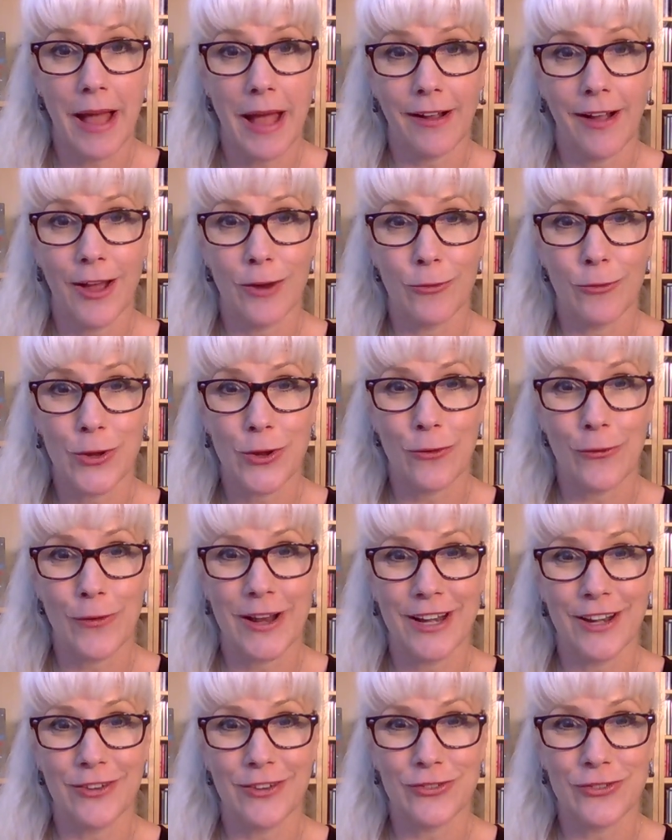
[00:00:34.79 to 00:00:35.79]
back on when you're
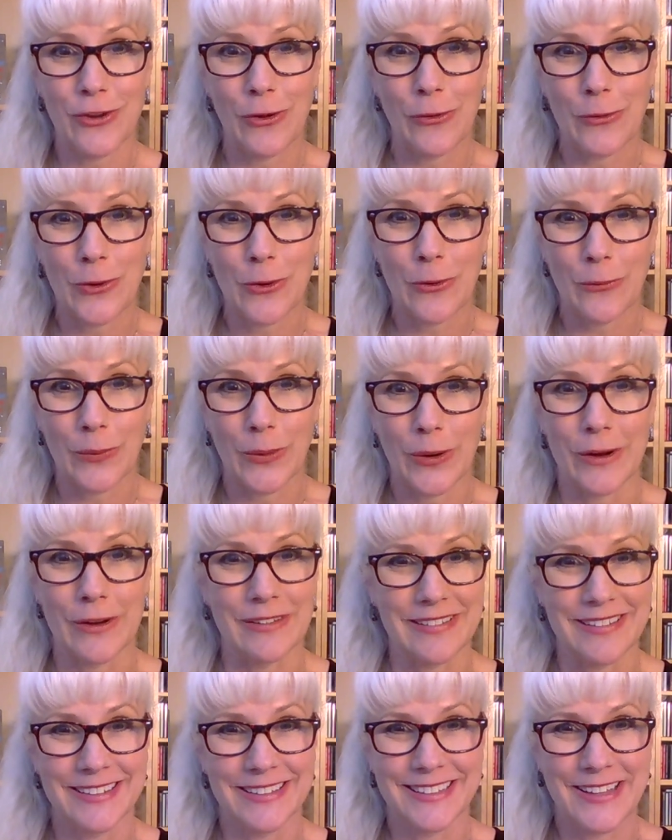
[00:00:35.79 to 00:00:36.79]
ready to show your
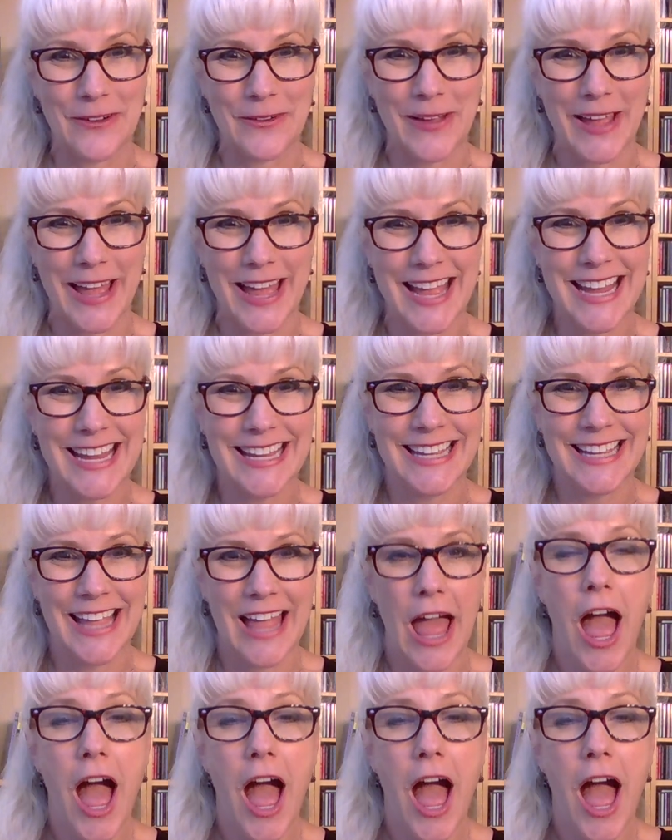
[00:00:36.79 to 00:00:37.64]
word. Okay?